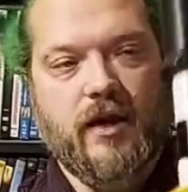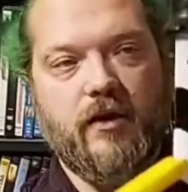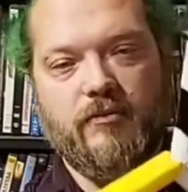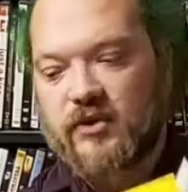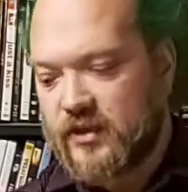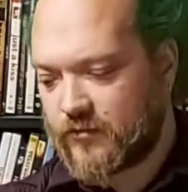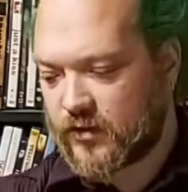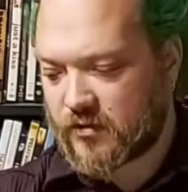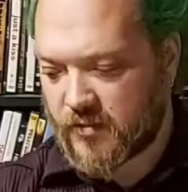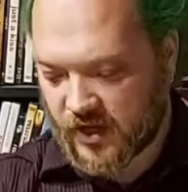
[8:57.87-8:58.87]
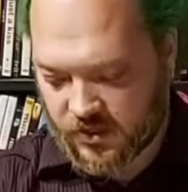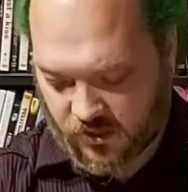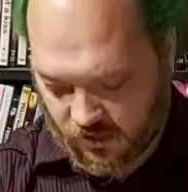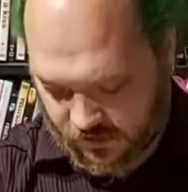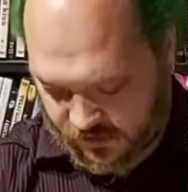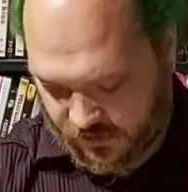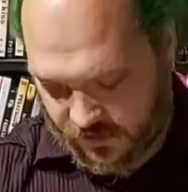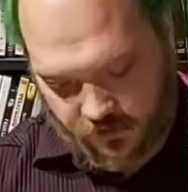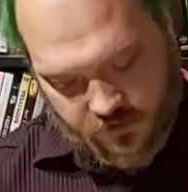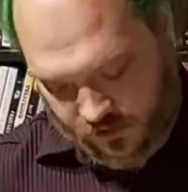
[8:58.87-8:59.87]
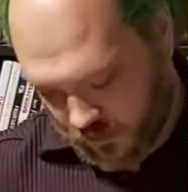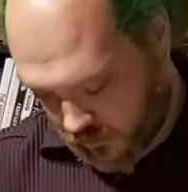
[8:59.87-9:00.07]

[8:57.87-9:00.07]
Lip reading: Now I believe with the Mega Darts there is